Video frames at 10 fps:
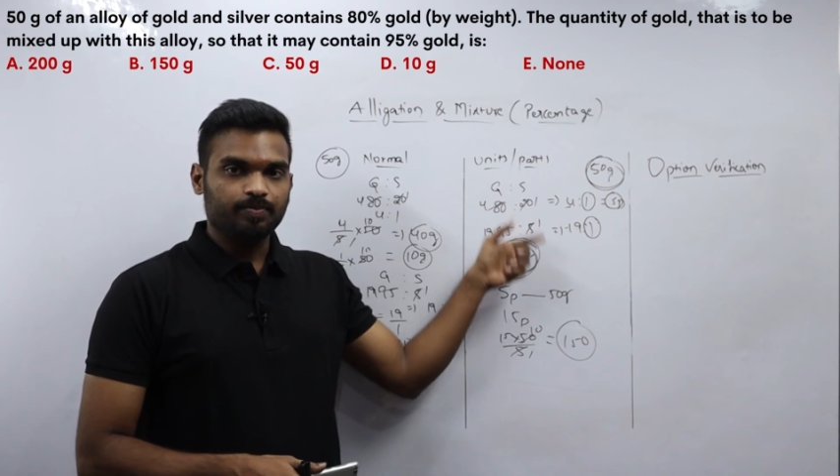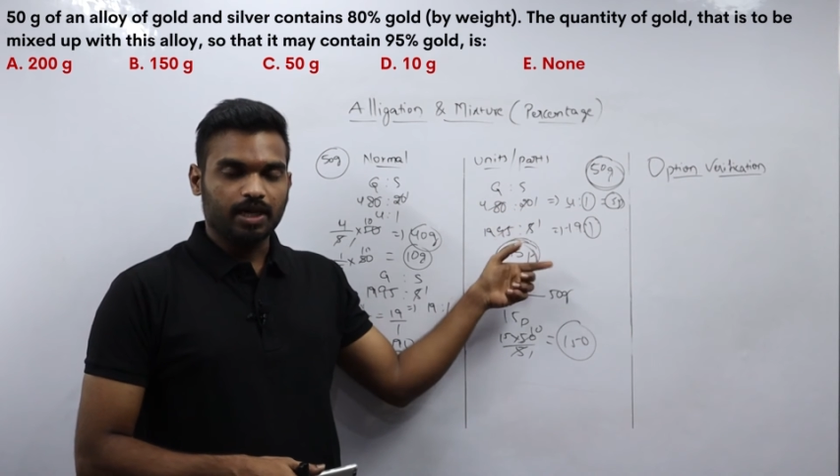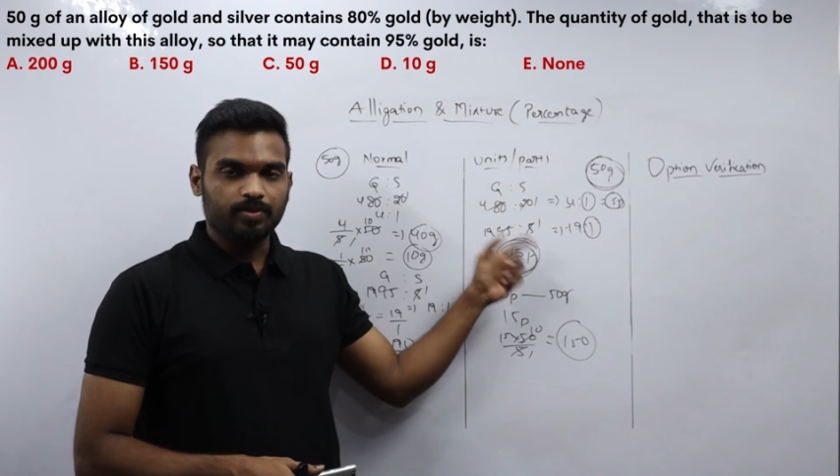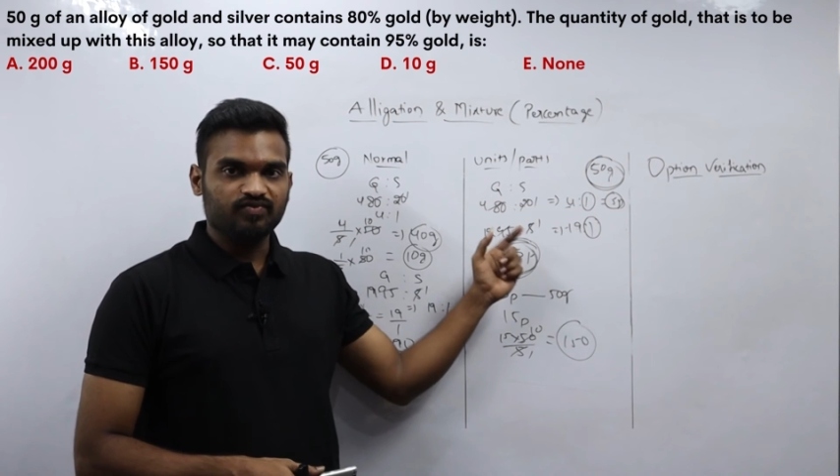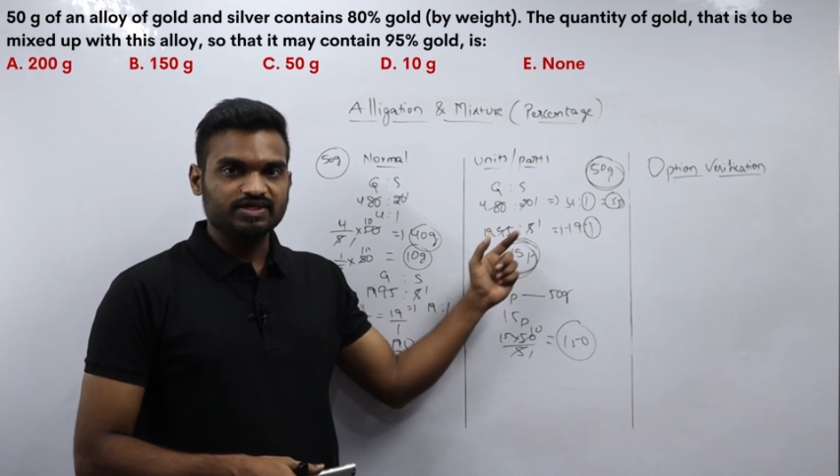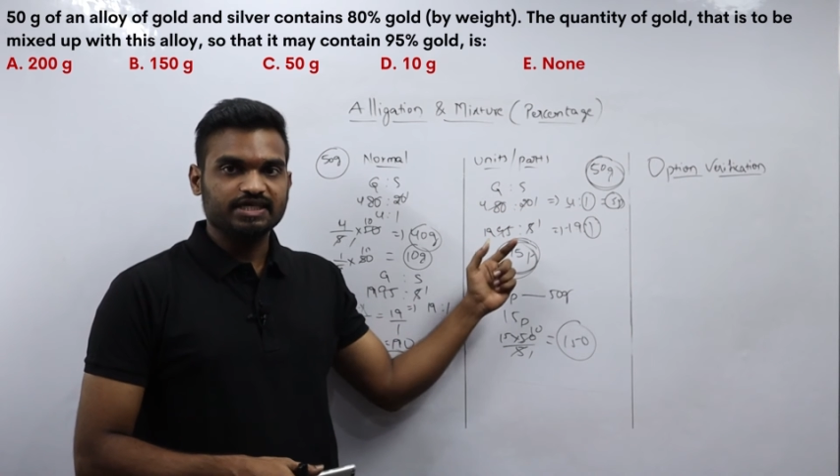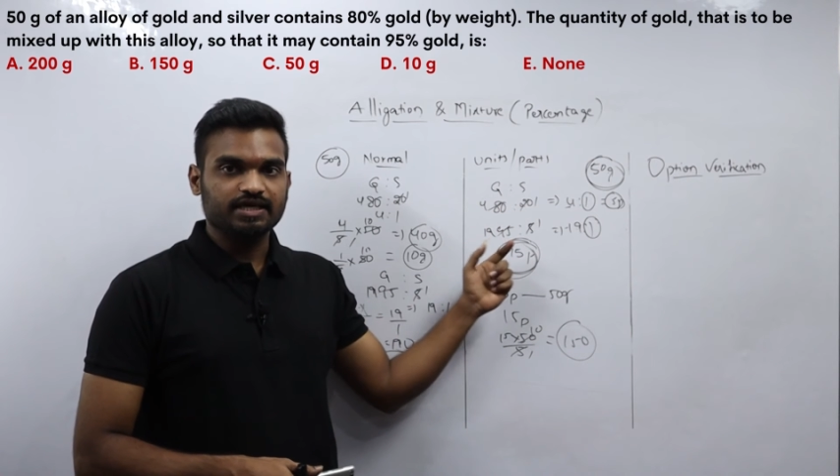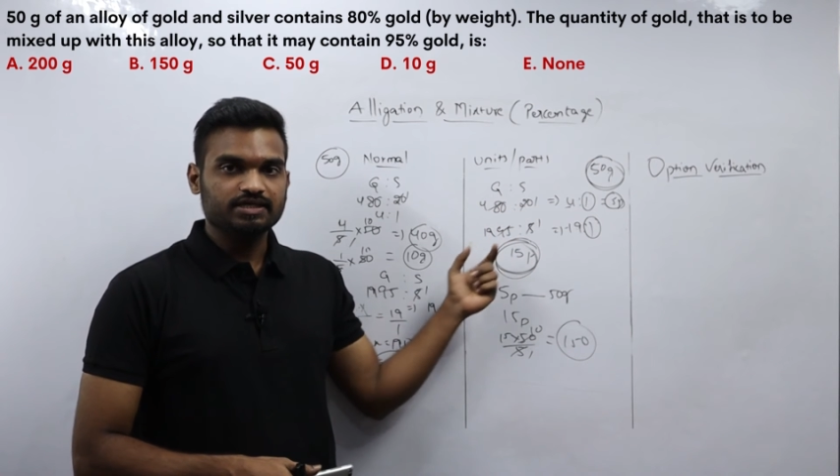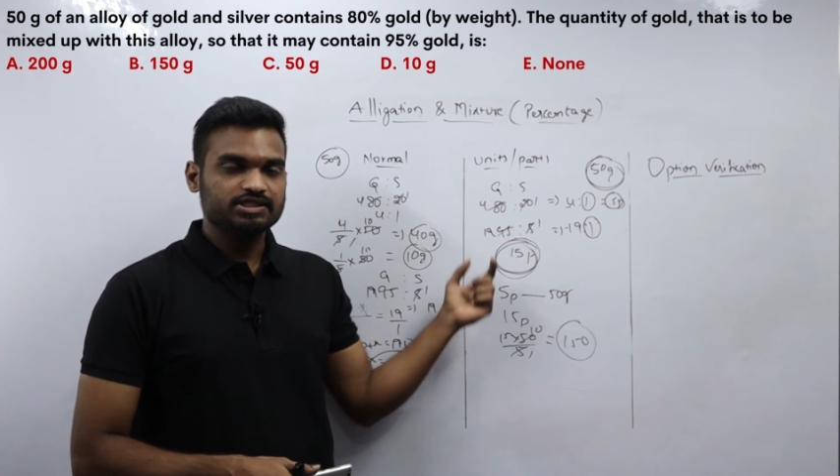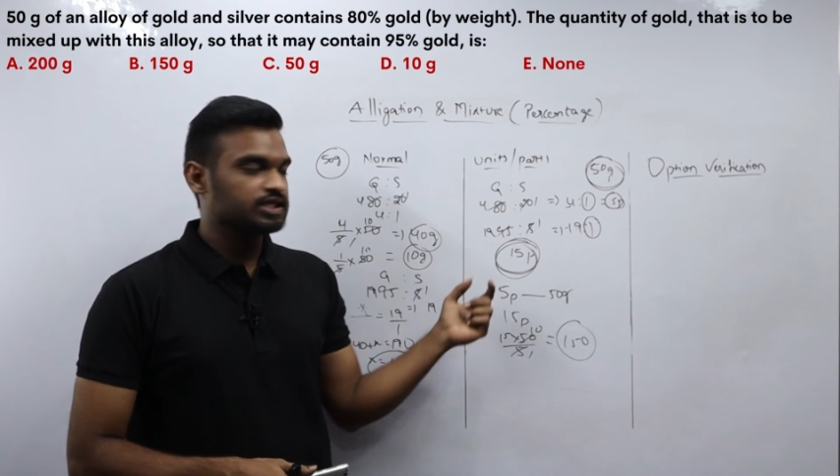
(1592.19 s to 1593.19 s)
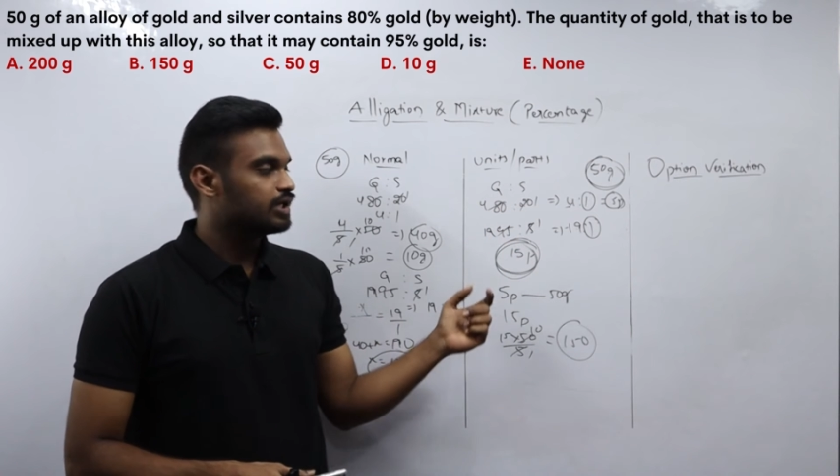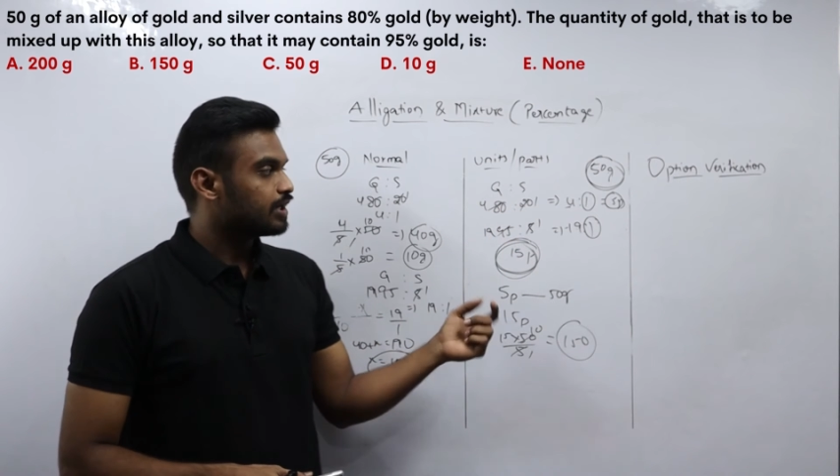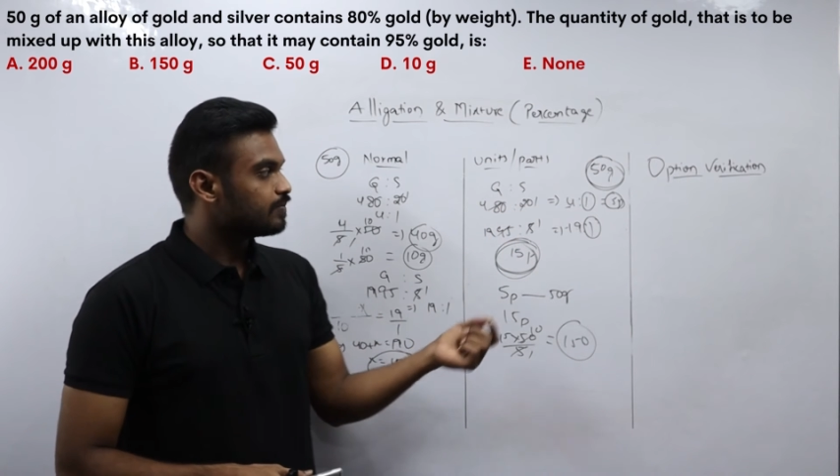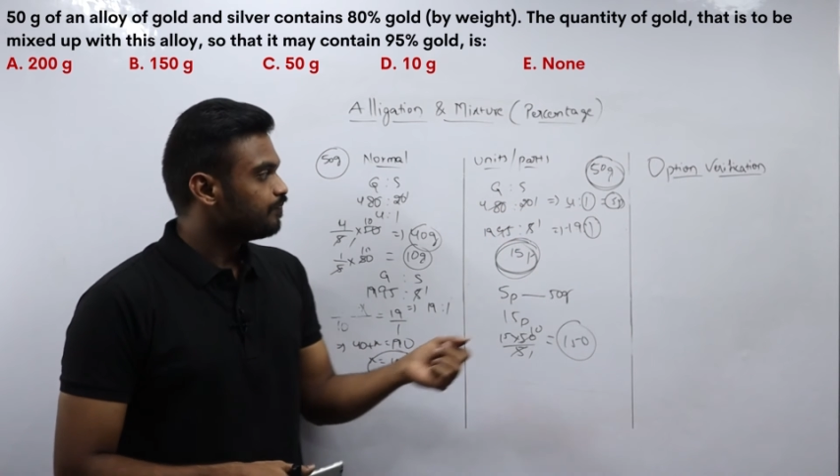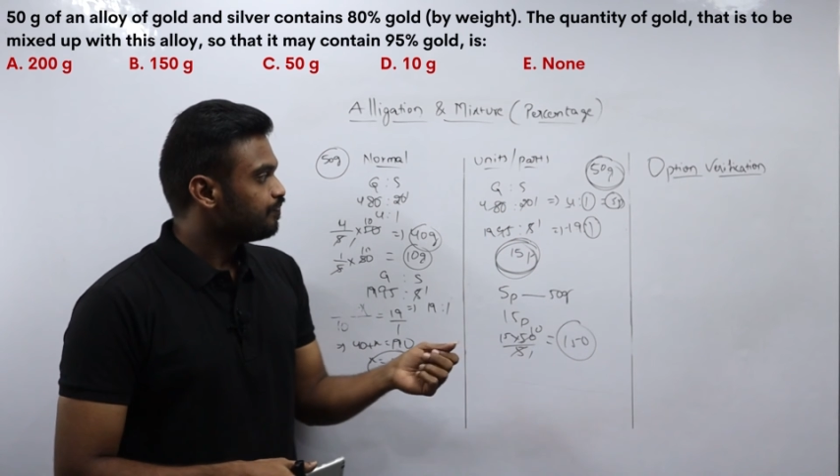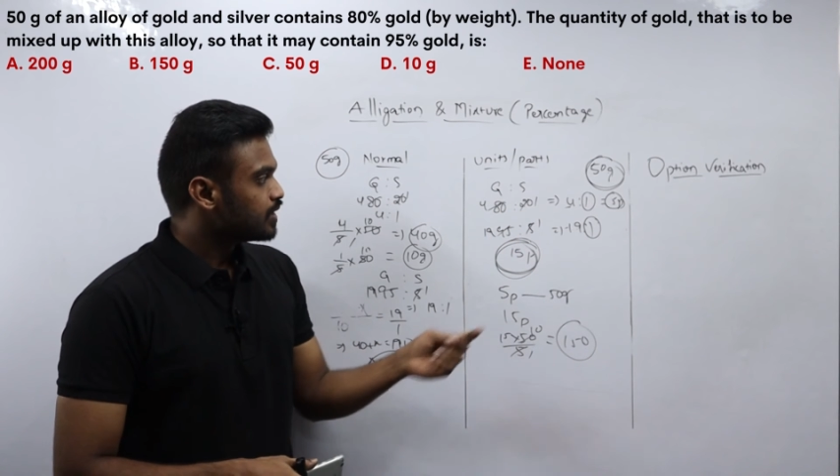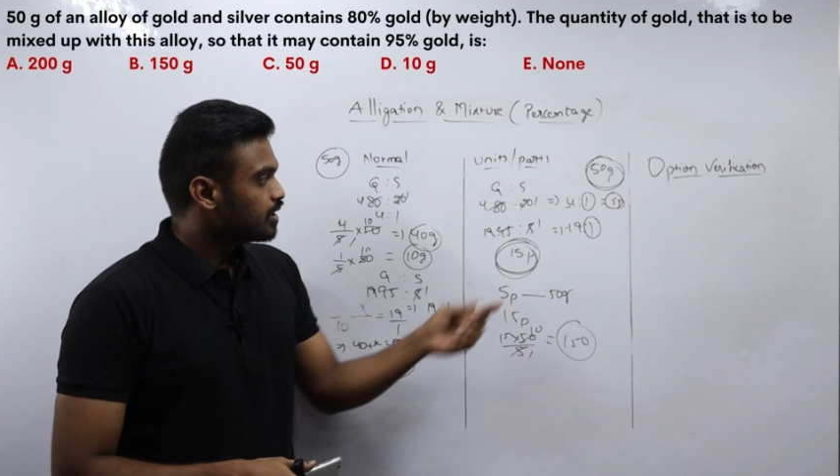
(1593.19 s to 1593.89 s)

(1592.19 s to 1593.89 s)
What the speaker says: problem once again. See here.